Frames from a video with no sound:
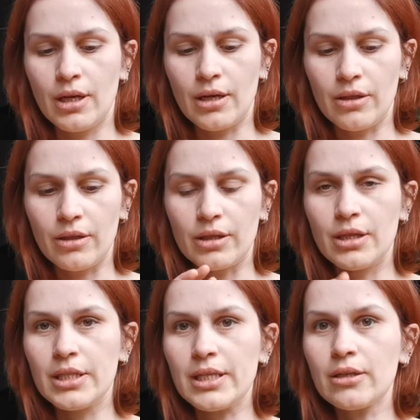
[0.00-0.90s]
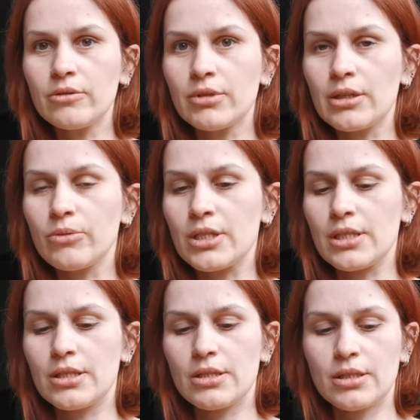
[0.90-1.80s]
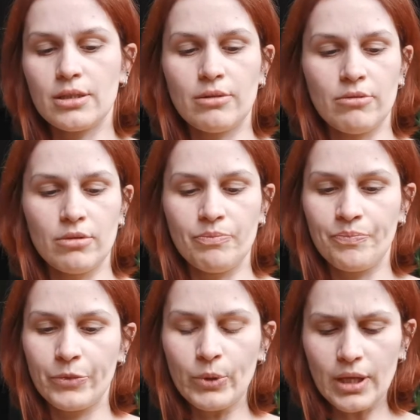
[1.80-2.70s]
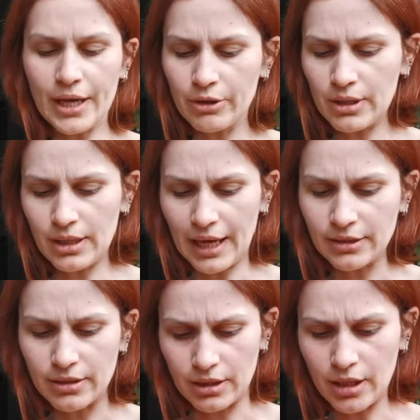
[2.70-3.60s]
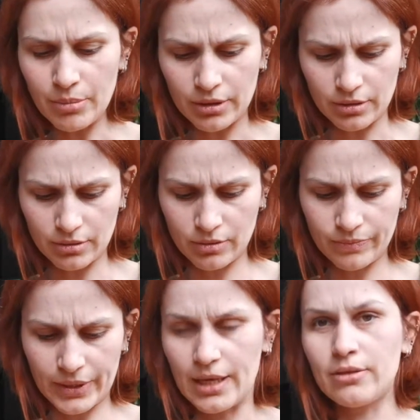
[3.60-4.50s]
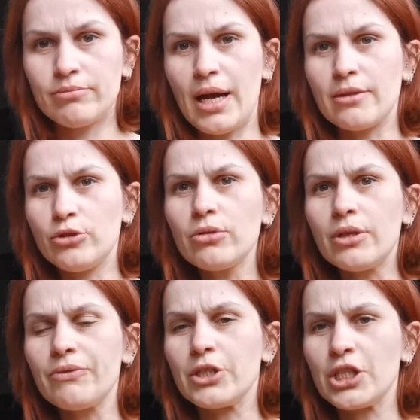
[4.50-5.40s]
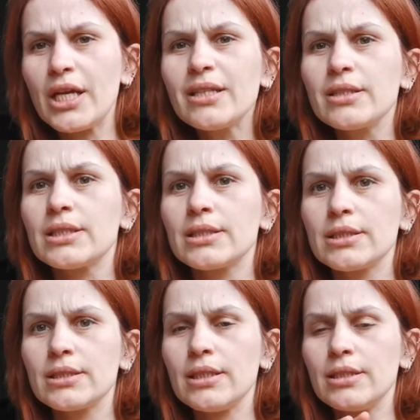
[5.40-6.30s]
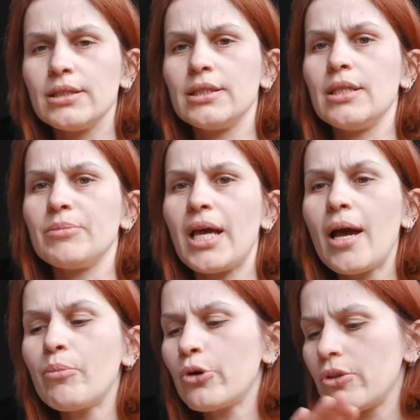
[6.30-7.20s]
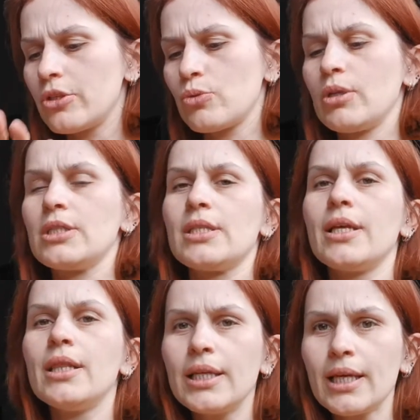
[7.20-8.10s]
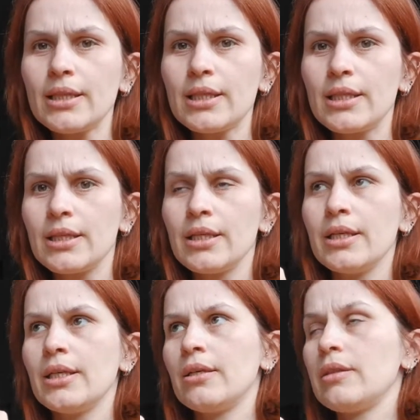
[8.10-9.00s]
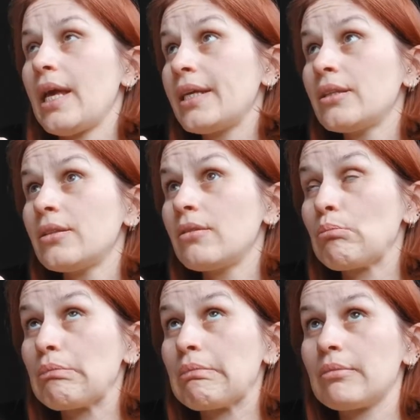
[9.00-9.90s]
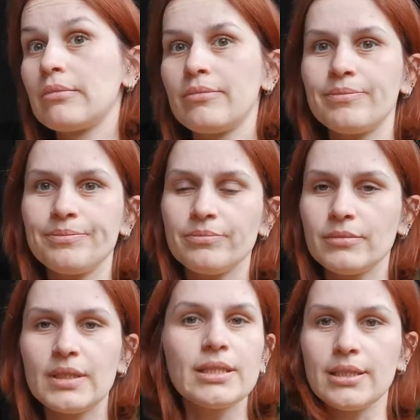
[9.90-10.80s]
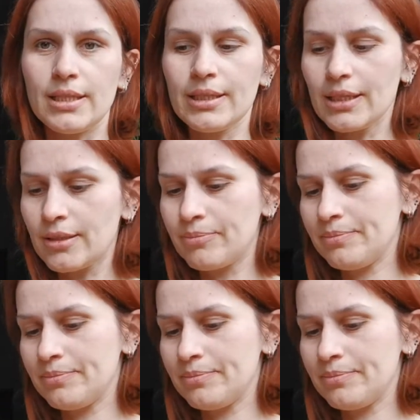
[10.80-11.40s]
And the second one was, well, I really liked the name, and I do love the shade. It is named Amber. This one is Lichen. Let's say Lichen.